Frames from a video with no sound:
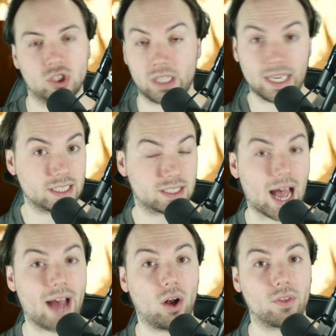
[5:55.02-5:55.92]
kids
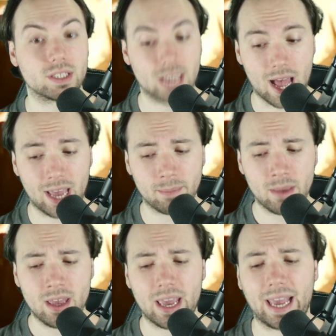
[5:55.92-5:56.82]
die all the time.
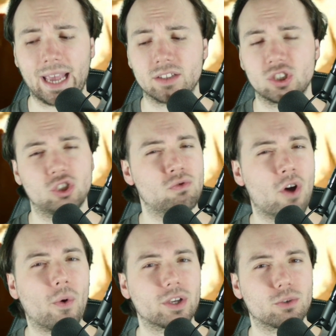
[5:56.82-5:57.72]
And did you
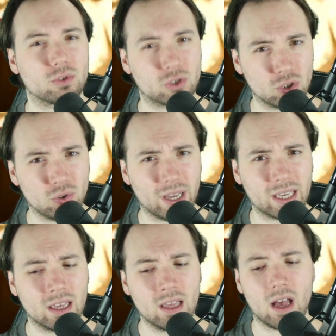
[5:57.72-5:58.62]
know what you were
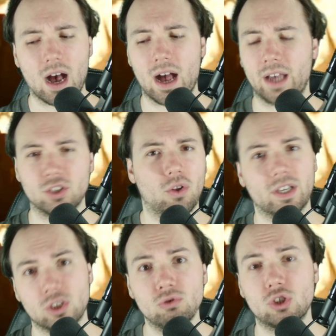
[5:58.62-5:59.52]
doing? Uh, you know,
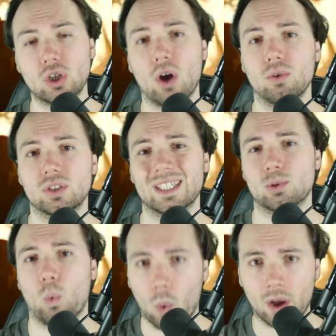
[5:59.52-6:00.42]
like you chose this
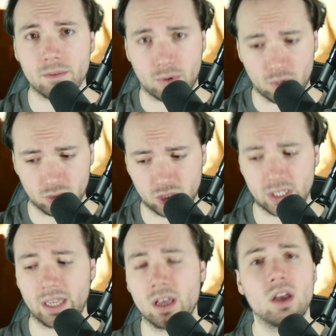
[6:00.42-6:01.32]
one
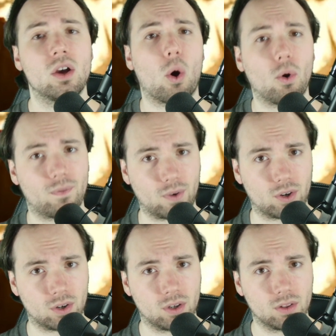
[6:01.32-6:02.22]
person
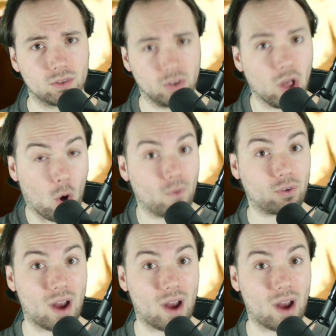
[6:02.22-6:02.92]
over over